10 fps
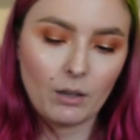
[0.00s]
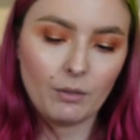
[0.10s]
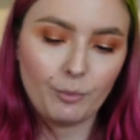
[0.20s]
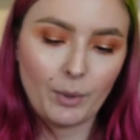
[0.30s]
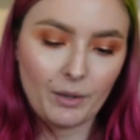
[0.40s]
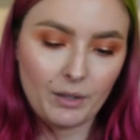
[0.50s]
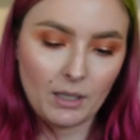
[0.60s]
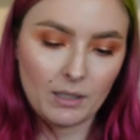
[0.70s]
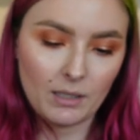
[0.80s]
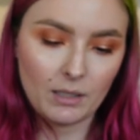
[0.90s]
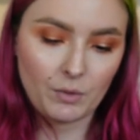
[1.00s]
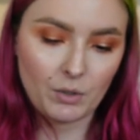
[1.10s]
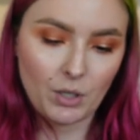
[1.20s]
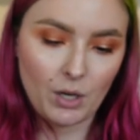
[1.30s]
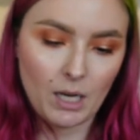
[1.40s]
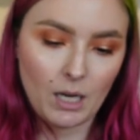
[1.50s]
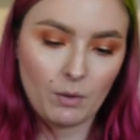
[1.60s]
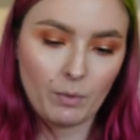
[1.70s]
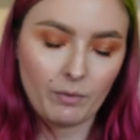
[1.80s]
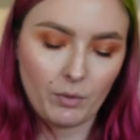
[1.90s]
of wealthy Indians returning
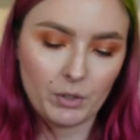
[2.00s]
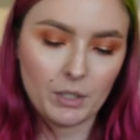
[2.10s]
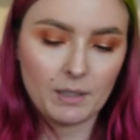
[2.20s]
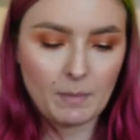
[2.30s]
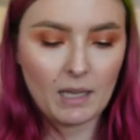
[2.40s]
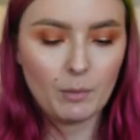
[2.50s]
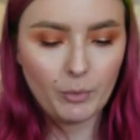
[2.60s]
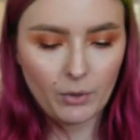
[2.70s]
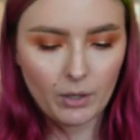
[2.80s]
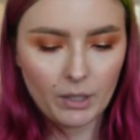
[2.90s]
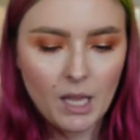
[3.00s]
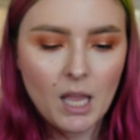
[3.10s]
with fortunes made abroad.